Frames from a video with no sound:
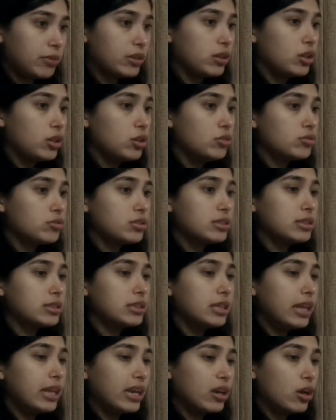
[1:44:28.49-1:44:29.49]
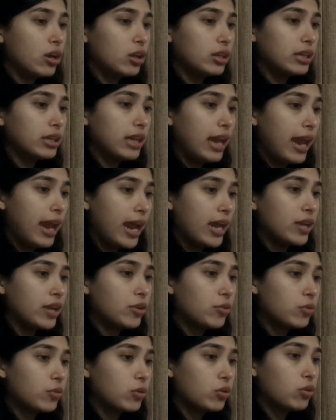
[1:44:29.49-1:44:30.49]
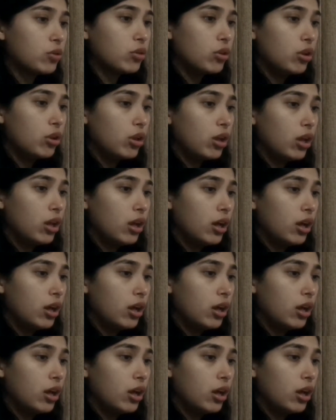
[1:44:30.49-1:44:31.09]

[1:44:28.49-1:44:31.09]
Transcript: with loans, they call it annual